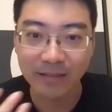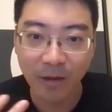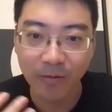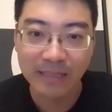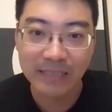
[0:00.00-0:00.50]

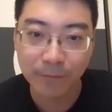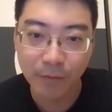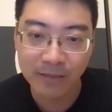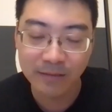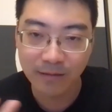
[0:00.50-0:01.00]
How they
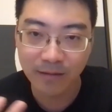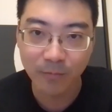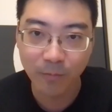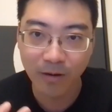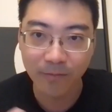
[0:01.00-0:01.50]
differentiate
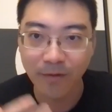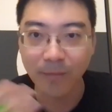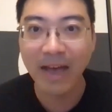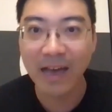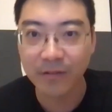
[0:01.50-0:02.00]
their work
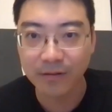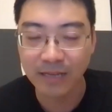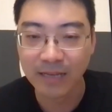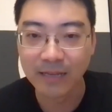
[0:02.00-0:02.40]
from others